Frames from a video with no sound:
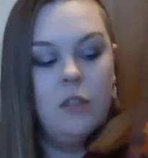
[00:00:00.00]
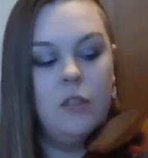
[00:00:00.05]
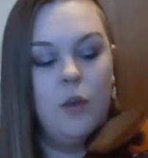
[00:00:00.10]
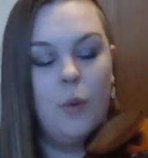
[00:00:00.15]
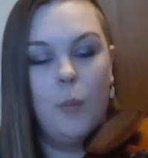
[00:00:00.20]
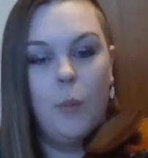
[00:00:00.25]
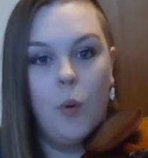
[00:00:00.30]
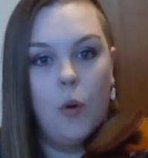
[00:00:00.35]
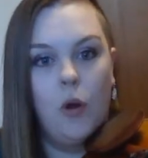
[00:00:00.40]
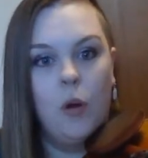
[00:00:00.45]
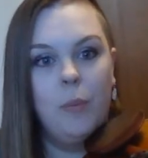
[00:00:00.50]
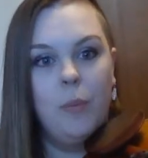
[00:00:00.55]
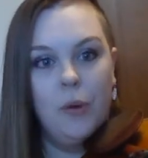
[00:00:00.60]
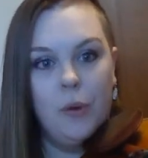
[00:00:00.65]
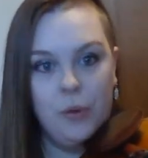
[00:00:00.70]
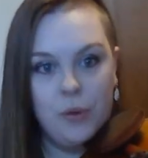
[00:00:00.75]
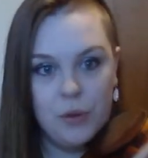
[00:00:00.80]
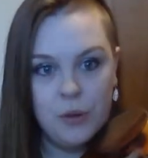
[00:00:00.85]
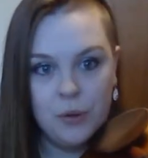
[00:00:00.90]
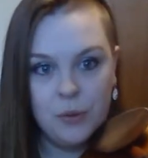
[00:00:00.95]
the more
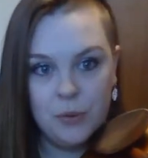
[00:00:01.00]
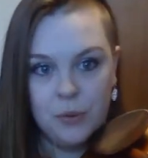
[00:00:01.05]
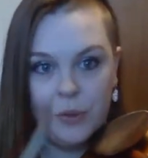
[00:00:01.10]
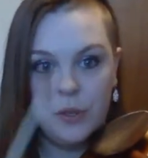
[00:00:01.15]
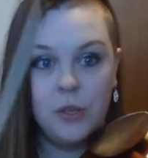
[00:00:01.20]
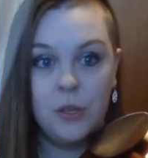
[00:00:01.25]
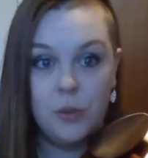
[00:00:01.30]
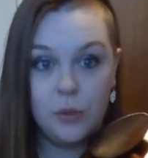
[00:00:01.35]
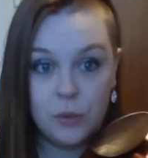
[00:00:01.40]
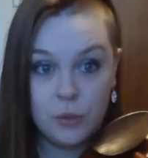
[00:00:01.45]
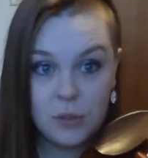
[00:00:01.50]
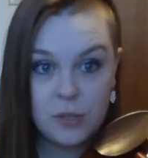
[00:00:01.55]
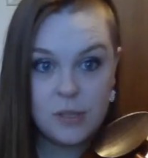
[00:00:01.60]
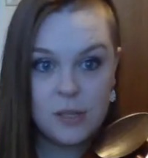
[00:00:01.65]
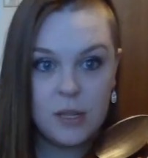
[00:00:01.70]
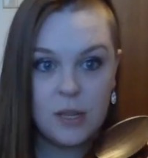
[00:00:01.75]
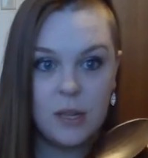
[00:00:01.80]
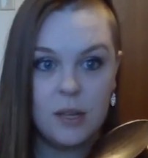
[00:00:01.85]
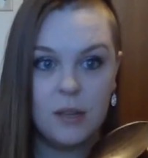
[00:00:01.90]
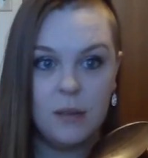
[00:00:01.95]
bow you
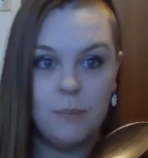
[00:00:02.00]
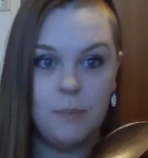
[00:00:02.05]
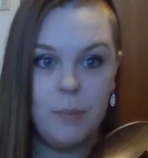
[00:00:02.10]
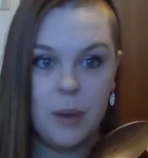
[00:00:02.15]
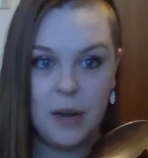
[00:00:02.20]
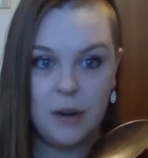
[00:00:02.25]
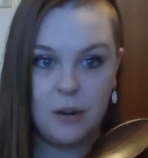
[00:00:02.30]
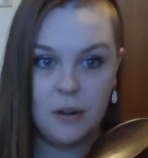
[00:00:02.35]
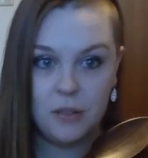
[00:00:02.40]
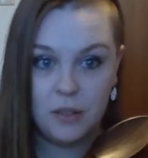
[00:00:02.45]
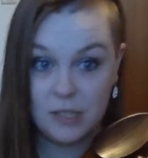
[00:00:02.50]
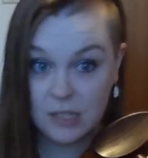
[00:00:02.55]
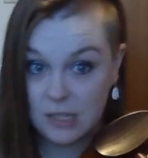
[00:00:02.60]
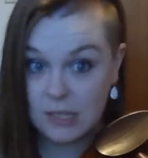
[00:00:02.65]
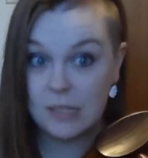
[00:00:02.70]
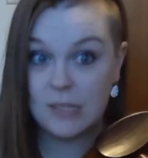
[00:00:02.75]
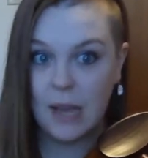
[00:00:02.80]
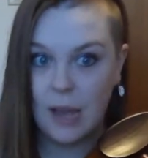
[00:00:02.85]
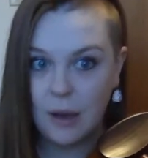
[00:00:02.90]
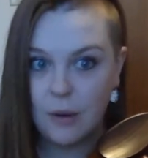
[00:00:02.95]
use, the better the
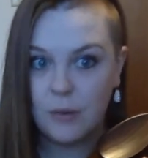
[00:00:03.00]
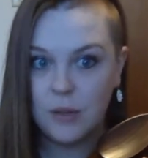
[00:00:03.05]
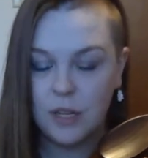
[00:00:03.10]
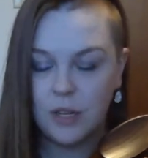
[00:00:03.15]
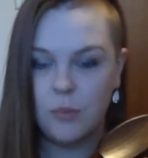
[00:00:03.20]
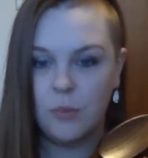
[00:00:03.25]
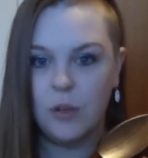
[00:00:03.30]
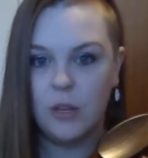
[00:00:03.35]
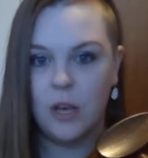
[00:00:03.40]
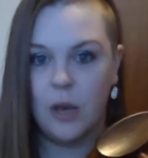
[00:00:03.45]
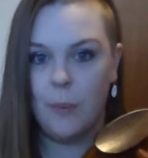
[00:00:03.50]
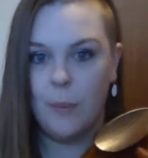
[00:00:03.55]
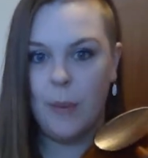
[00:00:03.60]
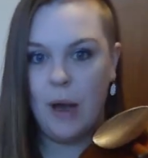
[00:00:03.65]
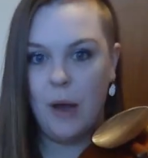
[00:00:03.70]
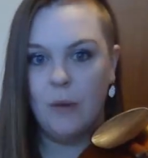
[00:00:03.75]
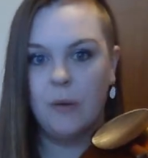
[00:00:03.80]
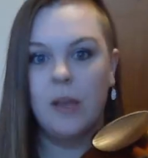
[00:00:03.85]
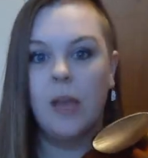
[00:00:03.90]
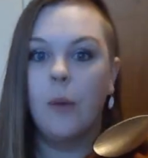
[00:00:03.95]
sound it will come
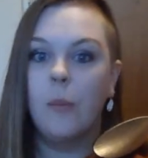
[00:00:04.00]
out.